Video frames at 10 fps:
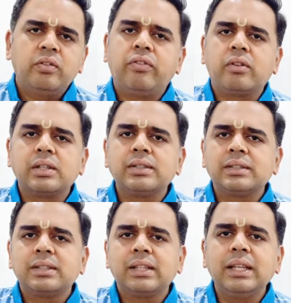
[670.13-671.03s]
for this
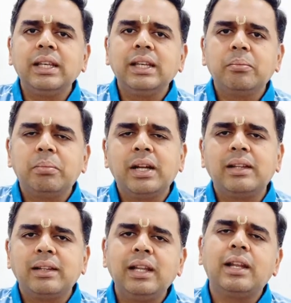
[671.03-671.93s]
he played
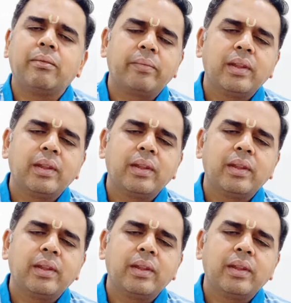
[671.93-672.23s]
a leela.